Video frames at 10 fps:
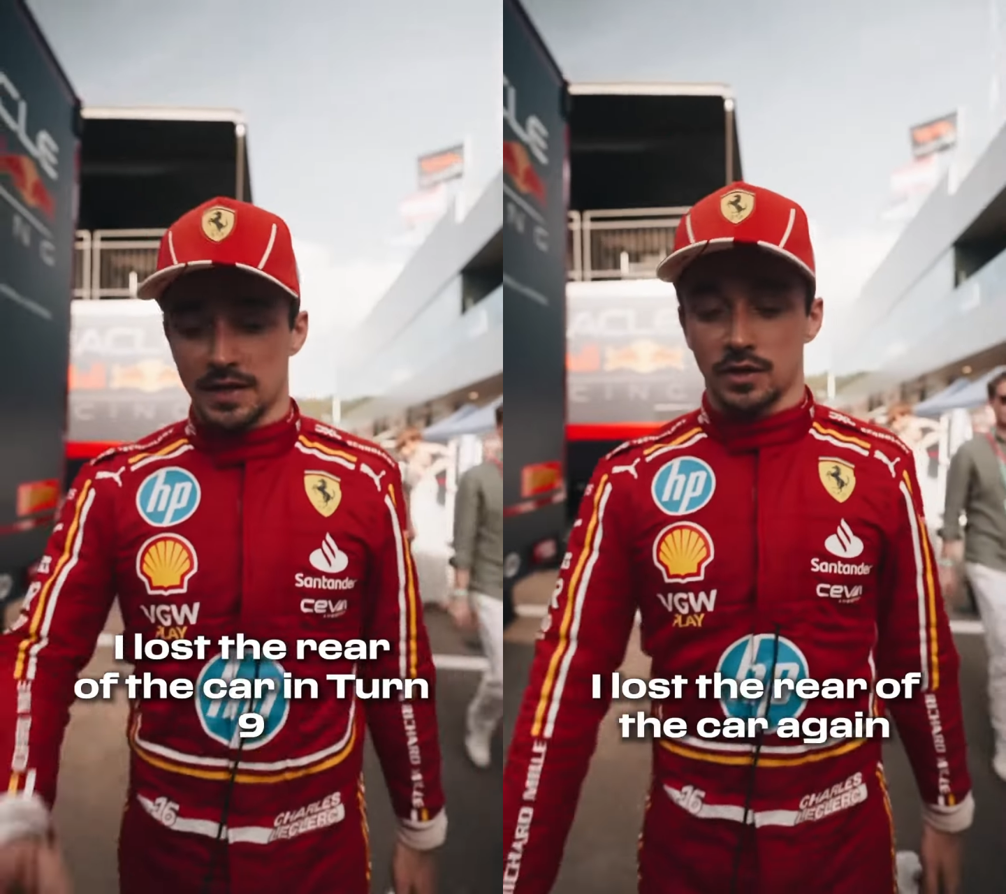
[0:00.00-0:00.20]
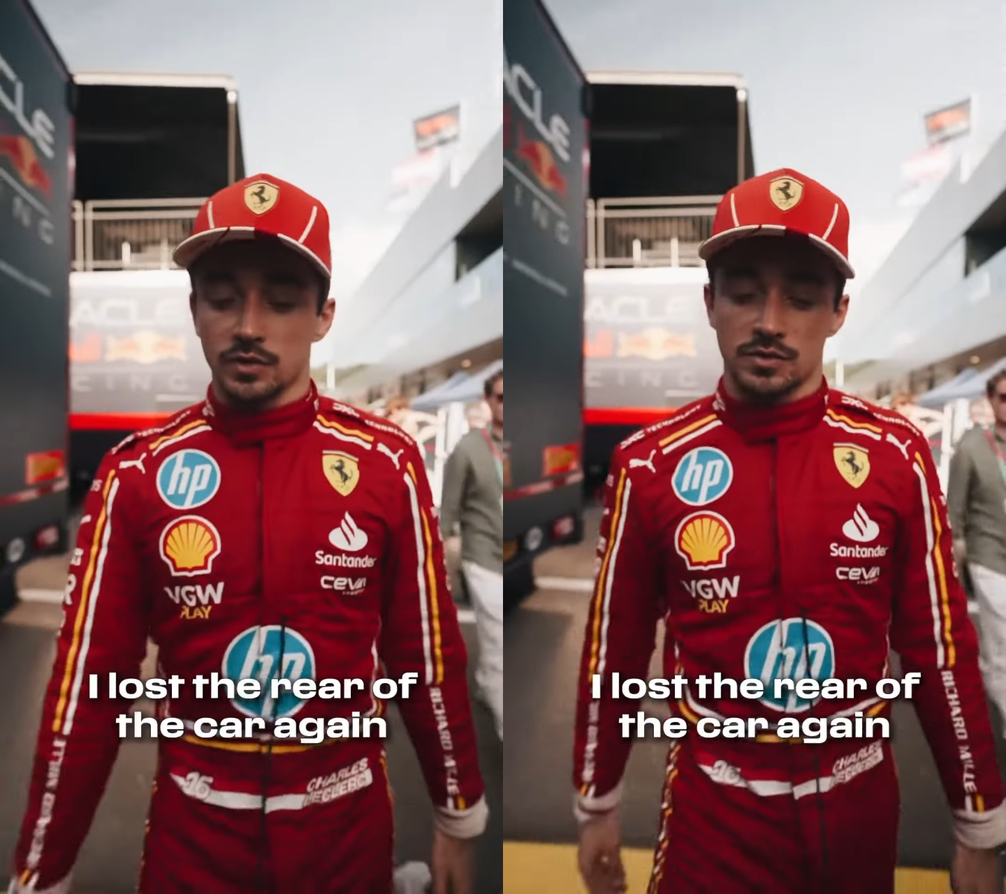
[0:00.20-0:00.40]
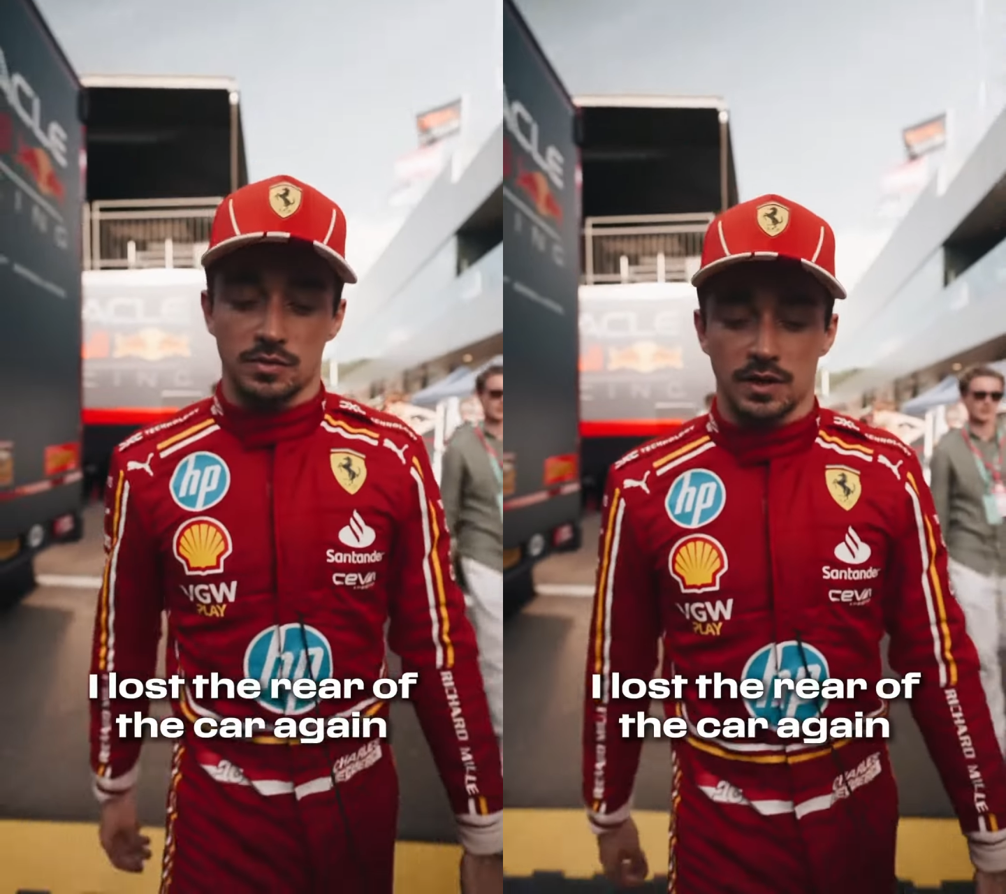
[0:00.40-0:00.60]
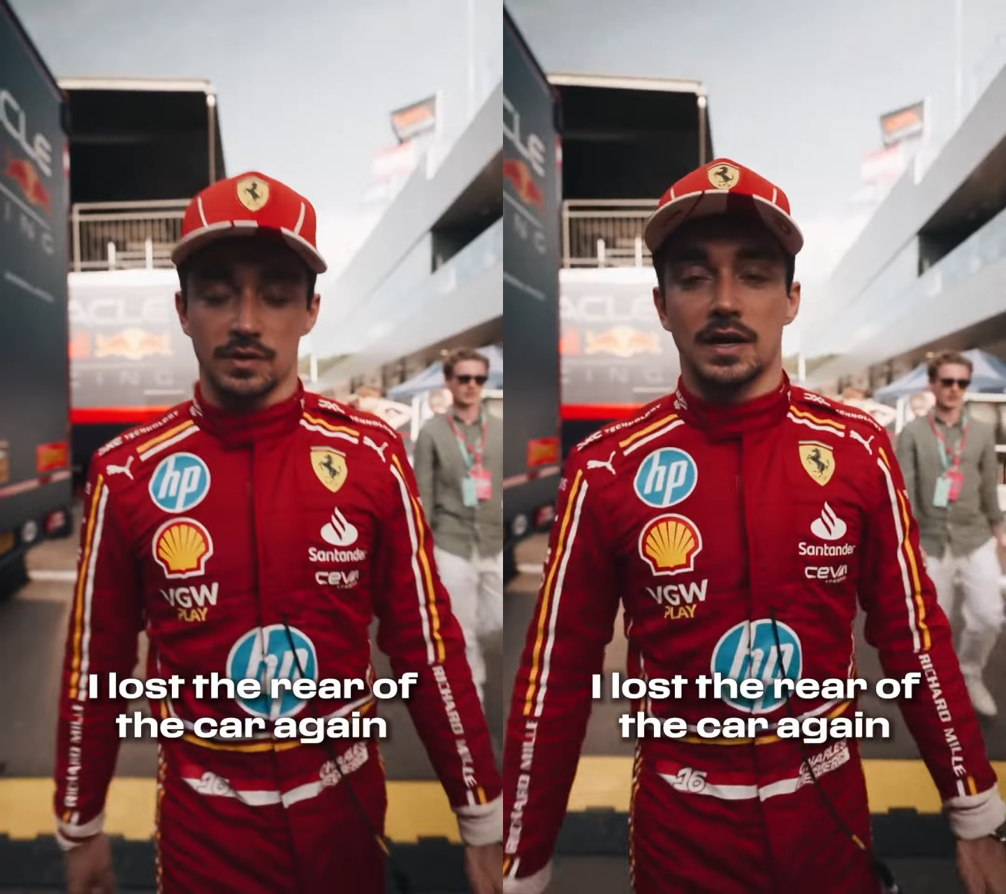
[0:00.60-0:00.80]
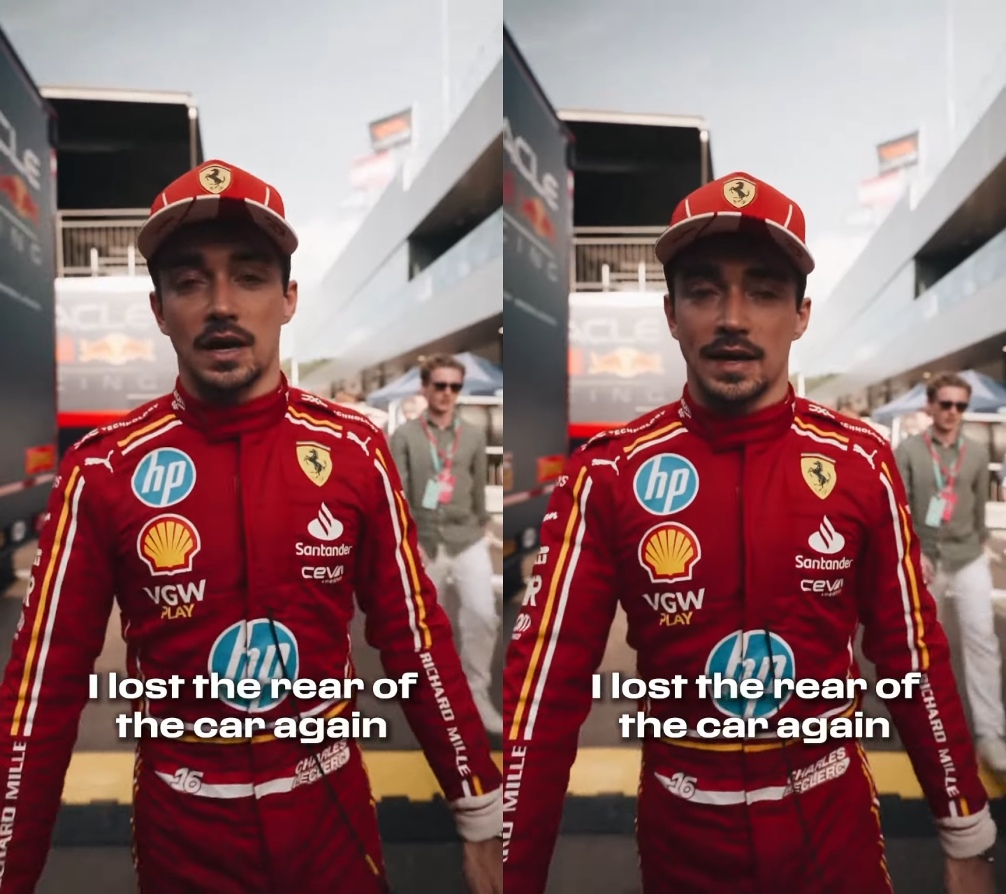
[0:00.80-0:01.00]
I lost the rear of the
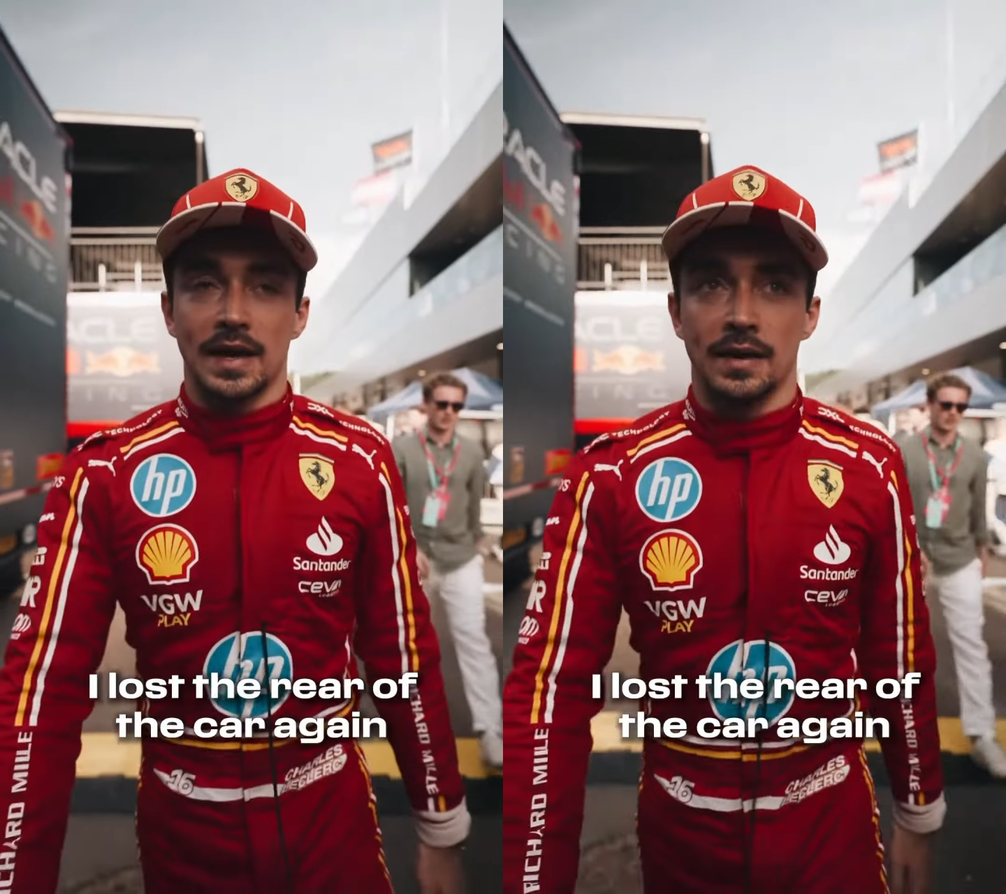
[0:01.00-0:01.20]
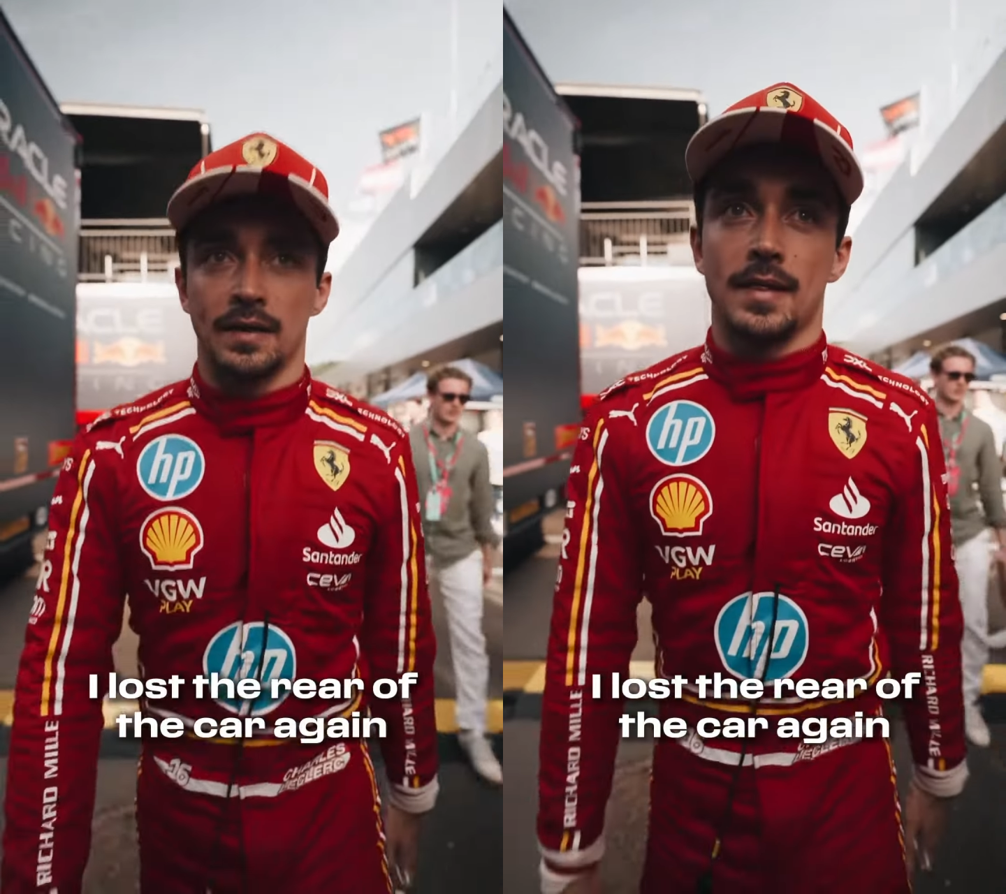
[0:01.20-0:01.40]
car again.